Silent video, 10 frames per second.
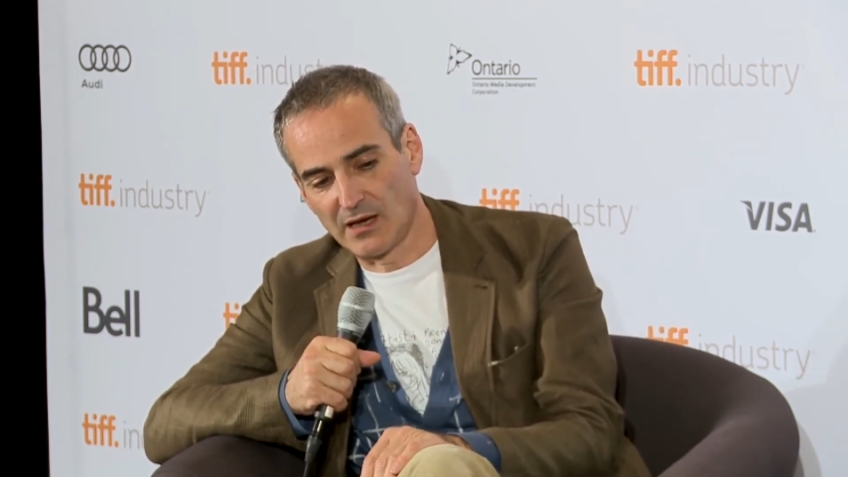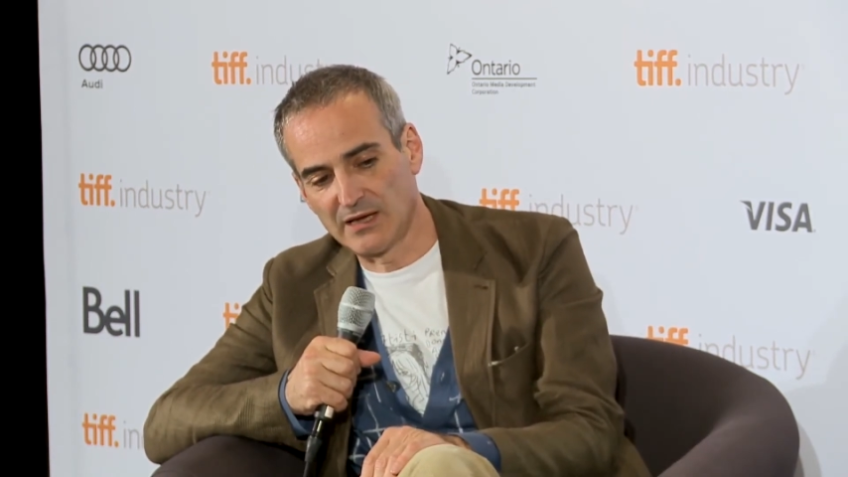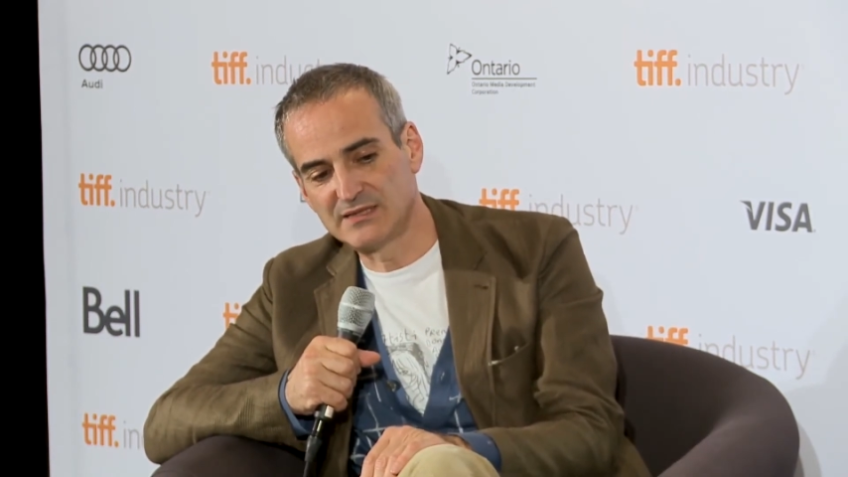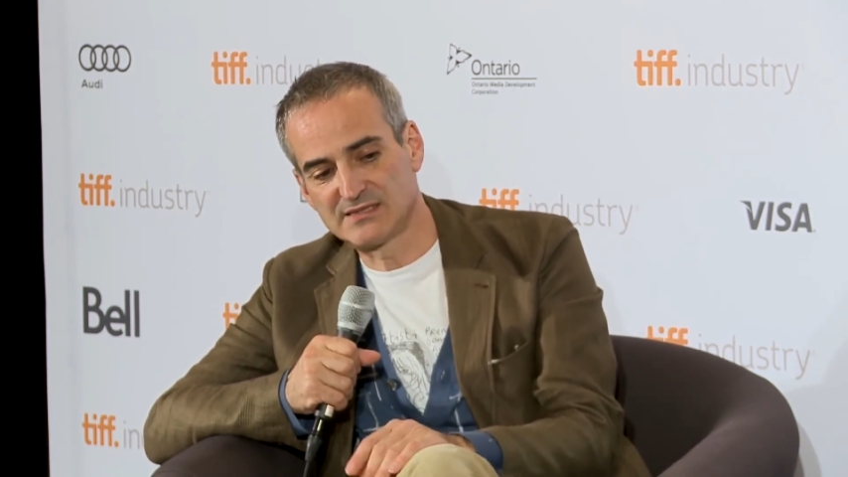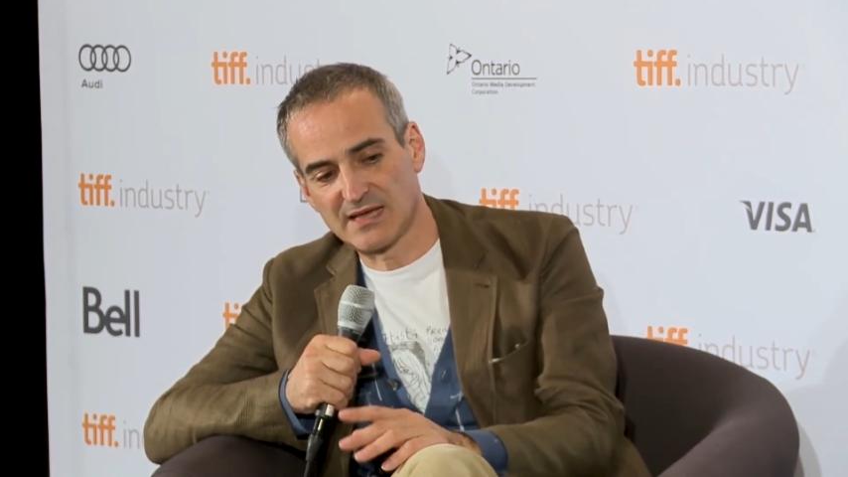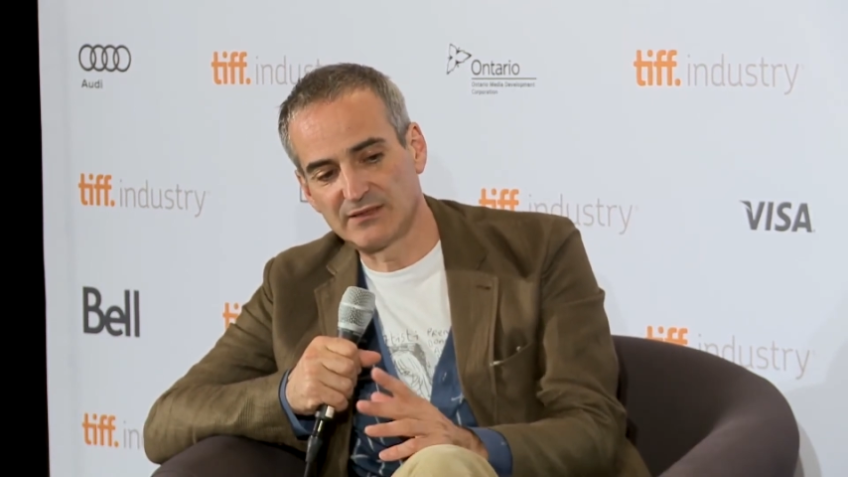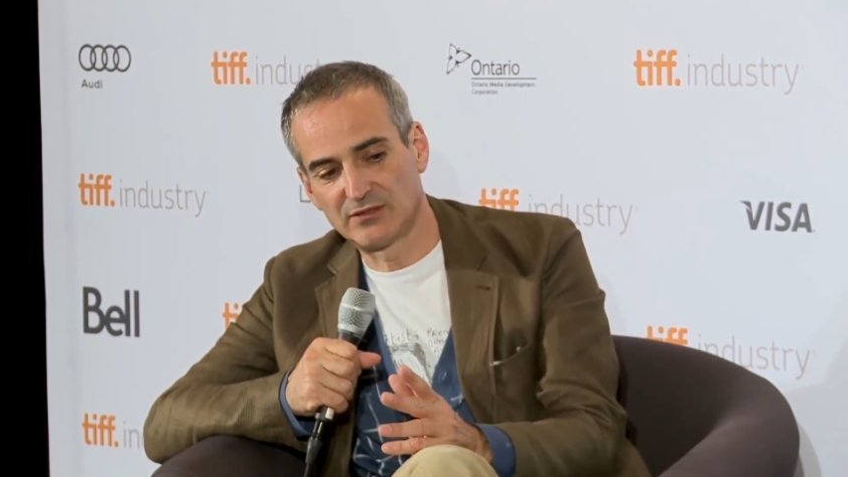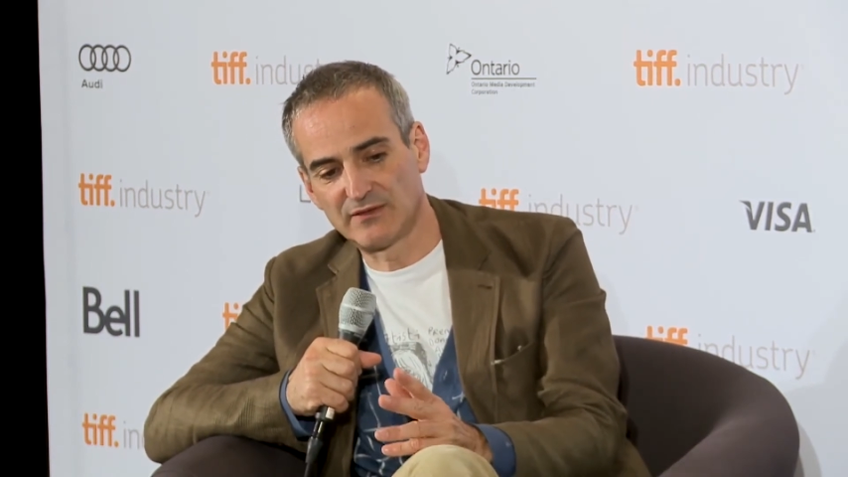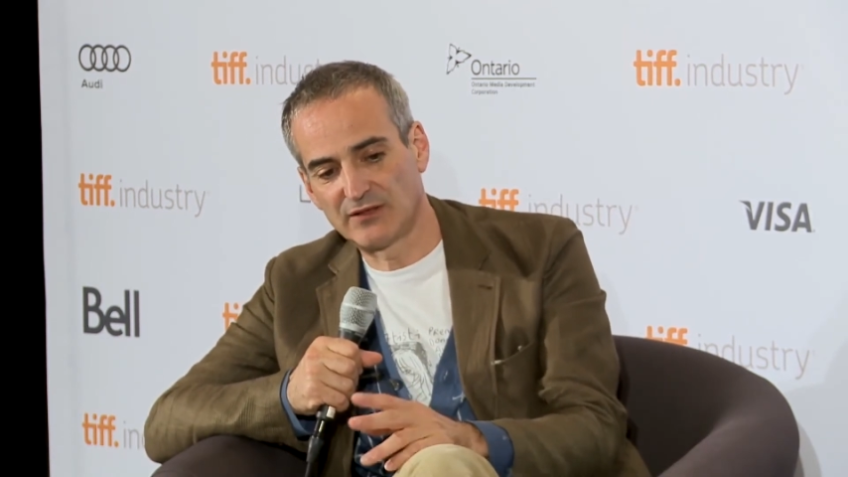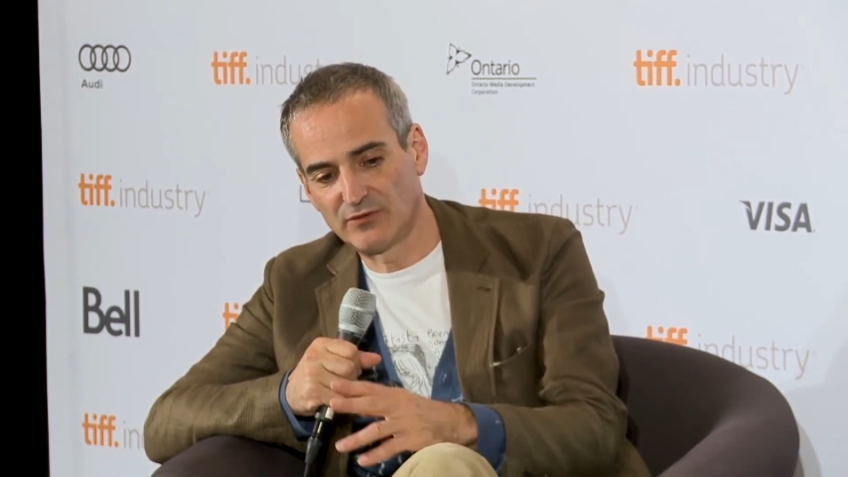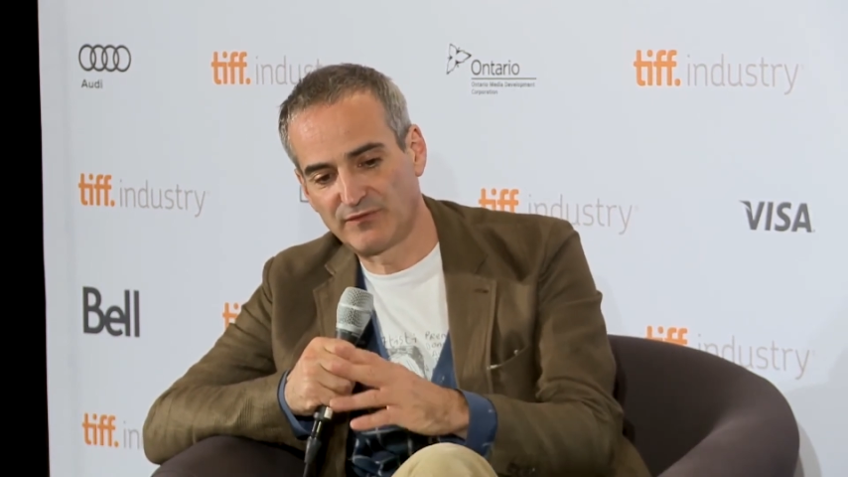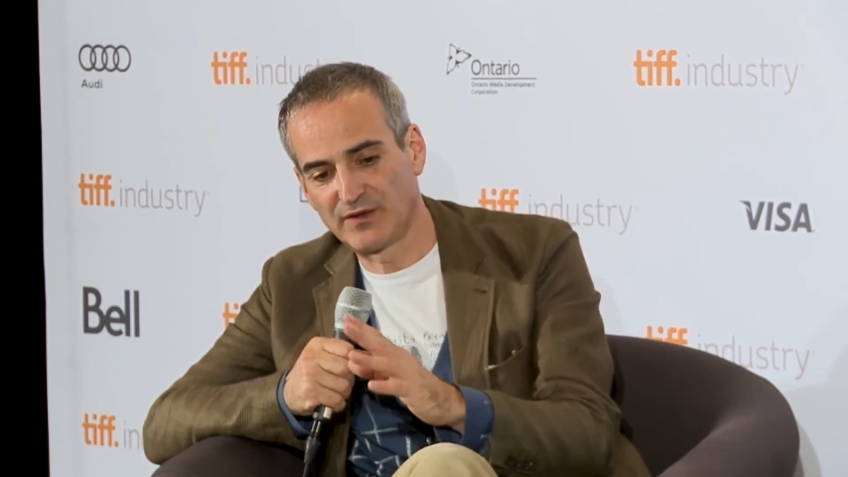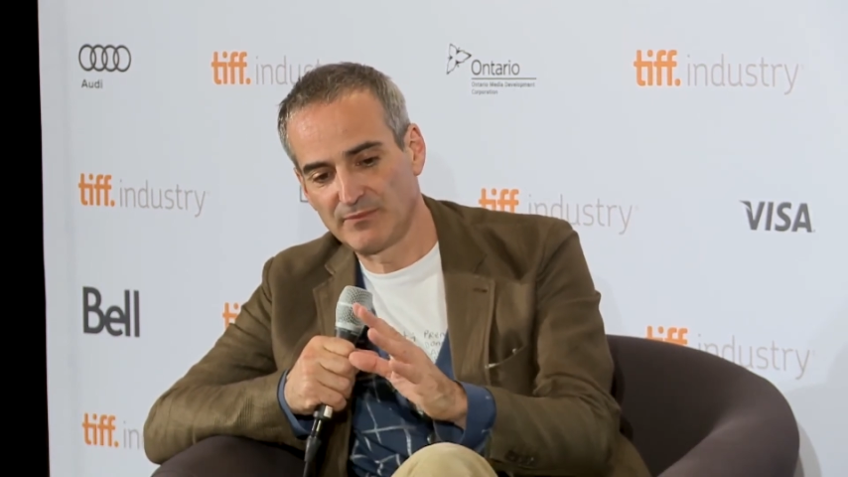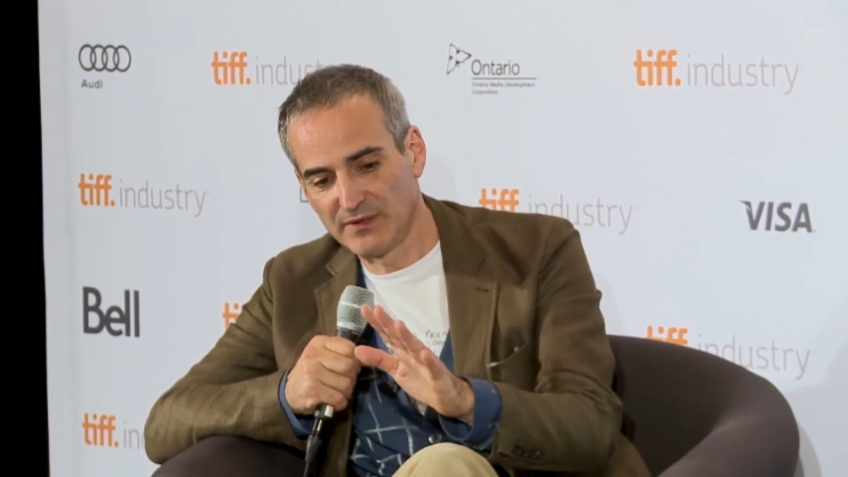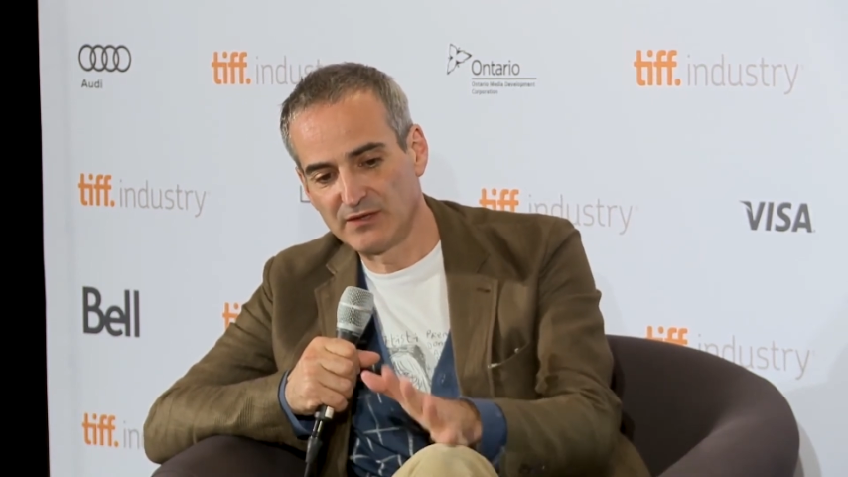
decided that the film